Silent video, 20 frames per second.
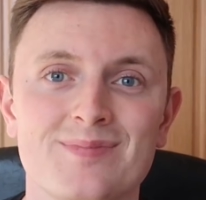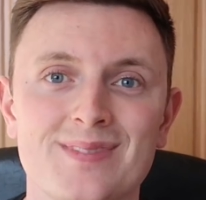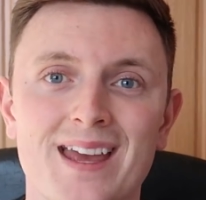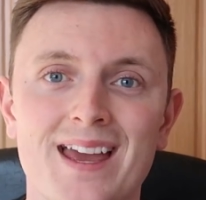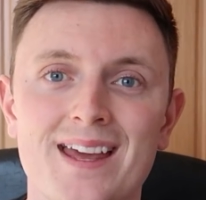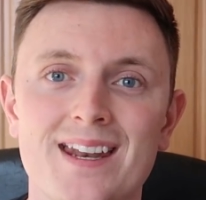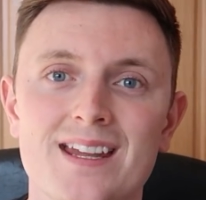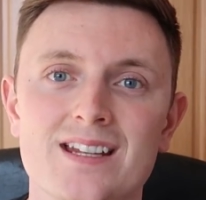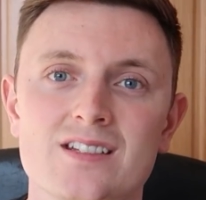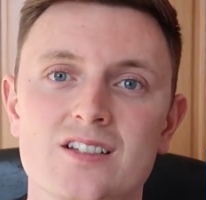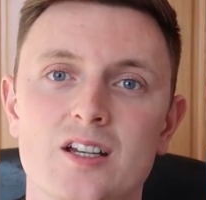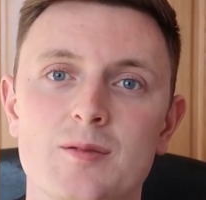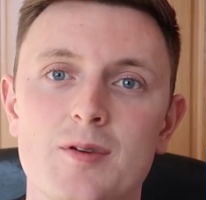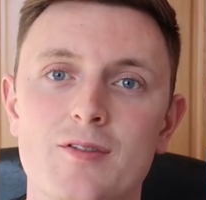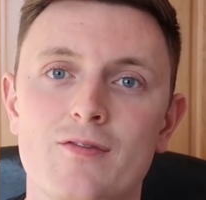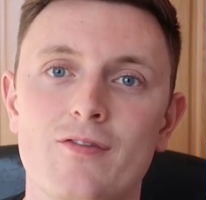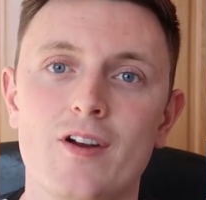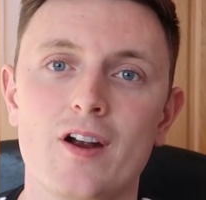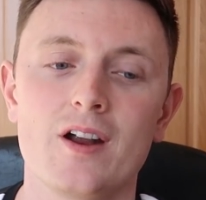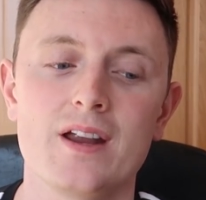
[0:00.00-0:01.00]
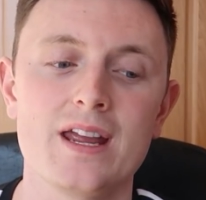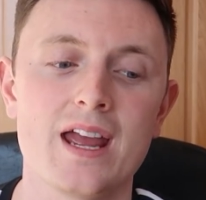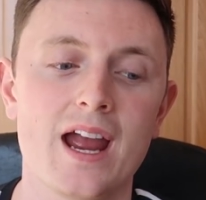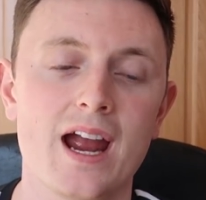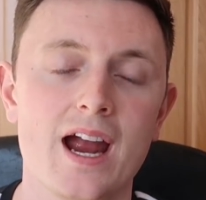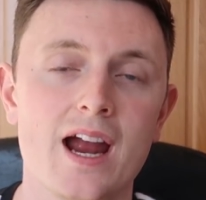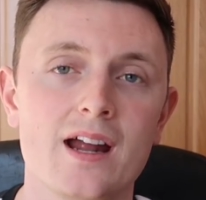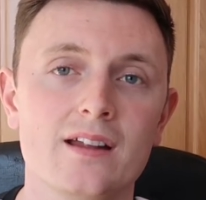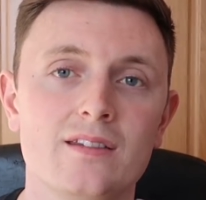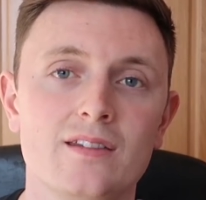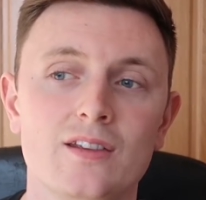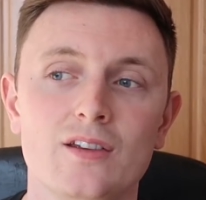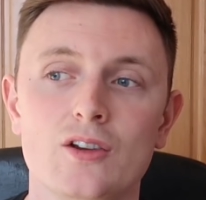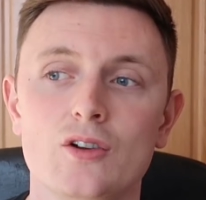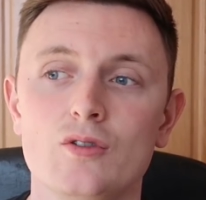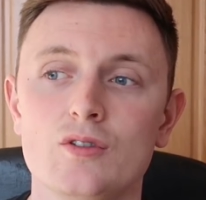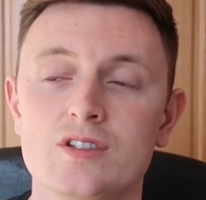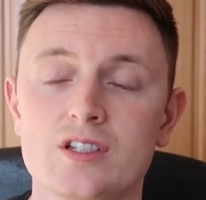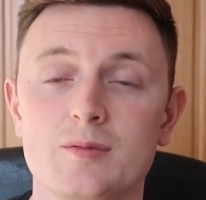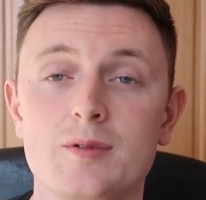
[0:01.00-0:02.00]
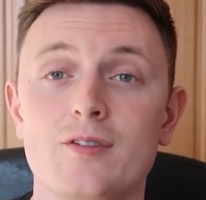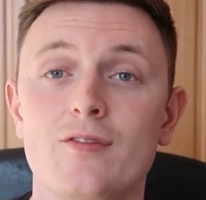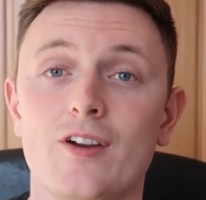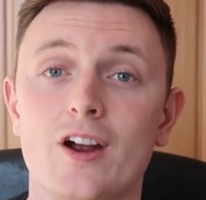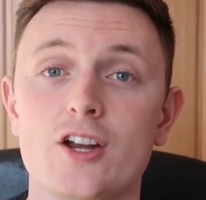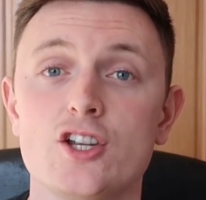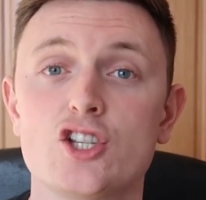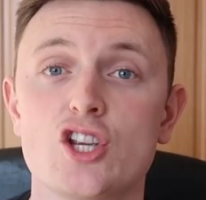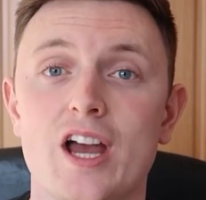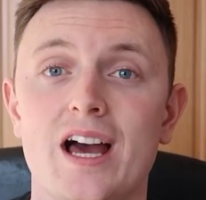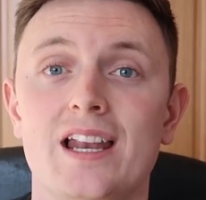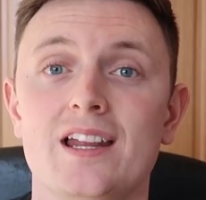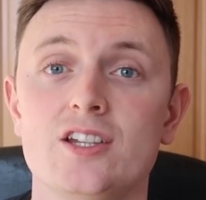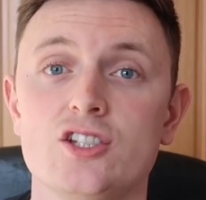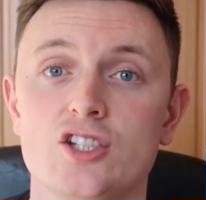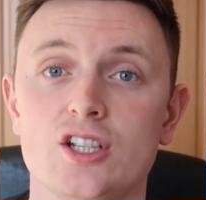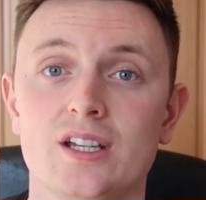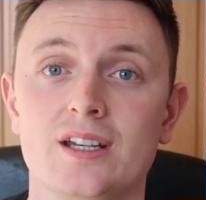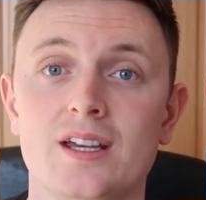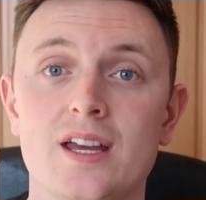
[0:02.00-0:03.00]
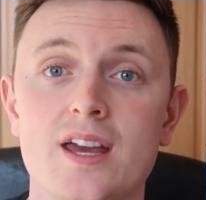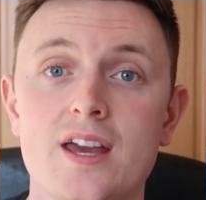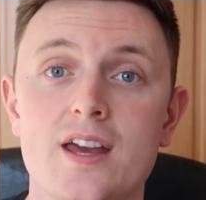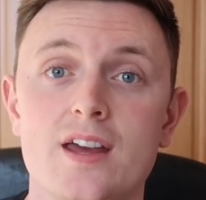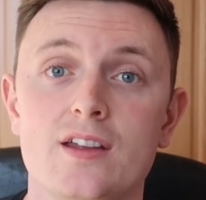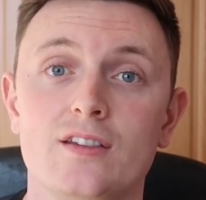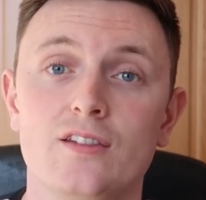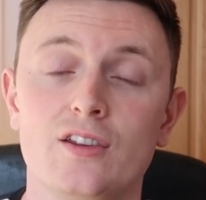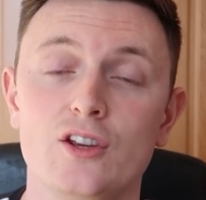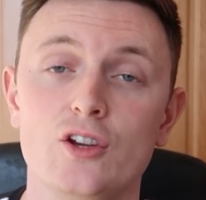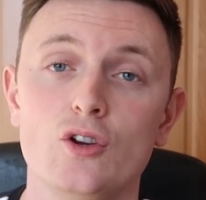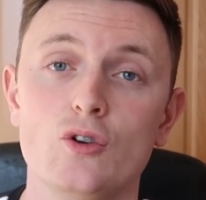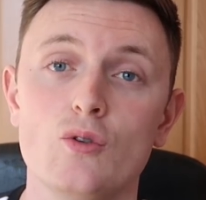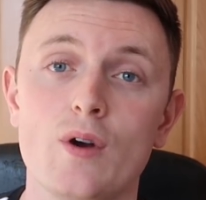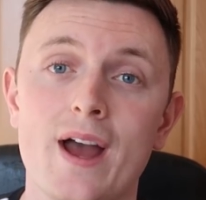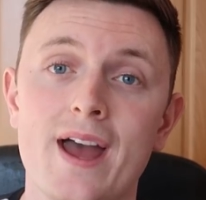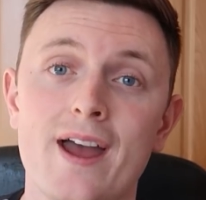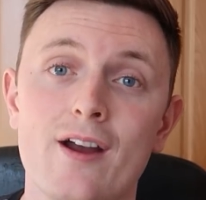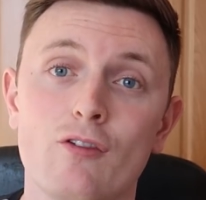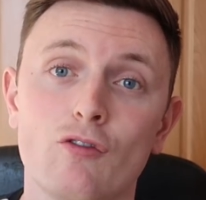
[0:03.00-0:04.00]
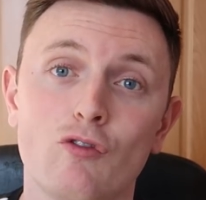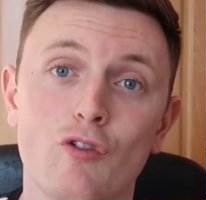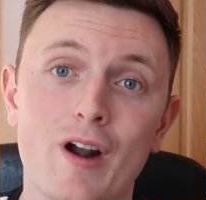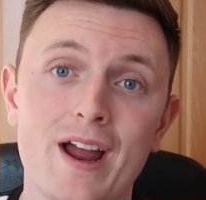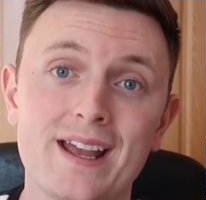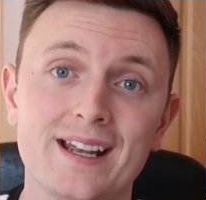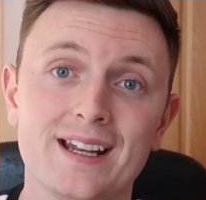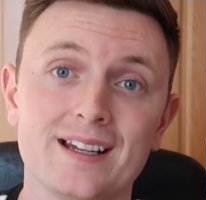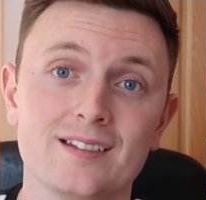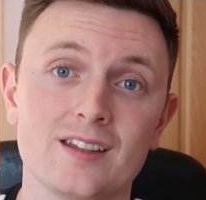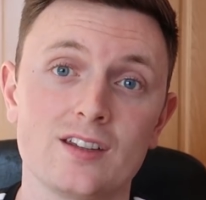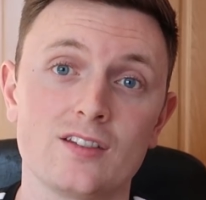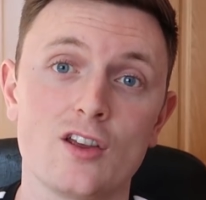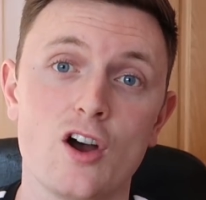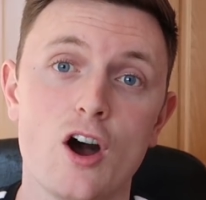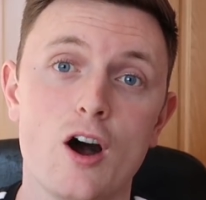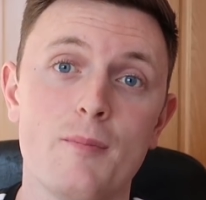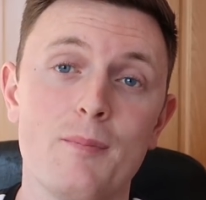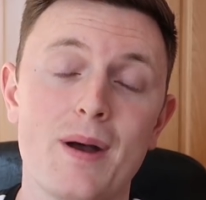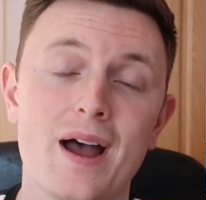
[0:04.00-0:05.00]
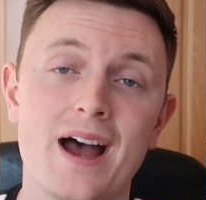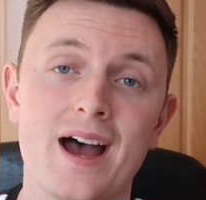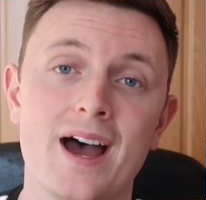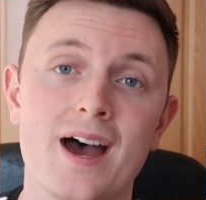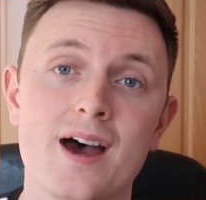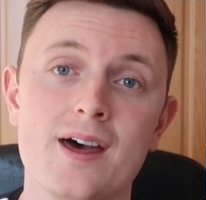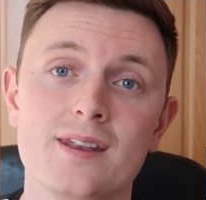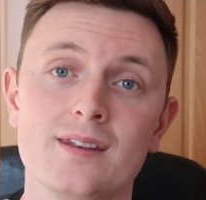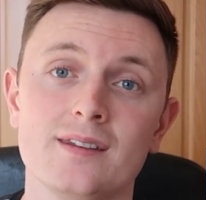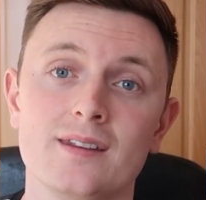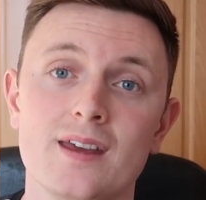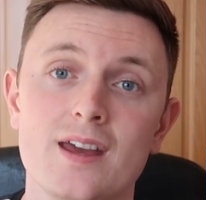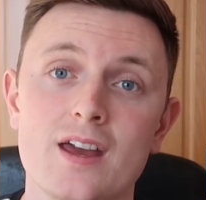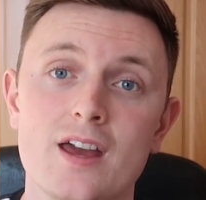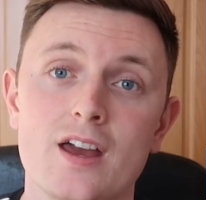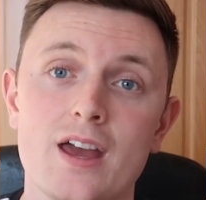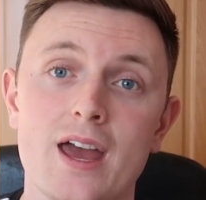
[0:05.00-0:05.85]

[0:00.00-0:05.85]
then it's going to be very hard to, it's going to be very challenging to rank at the top and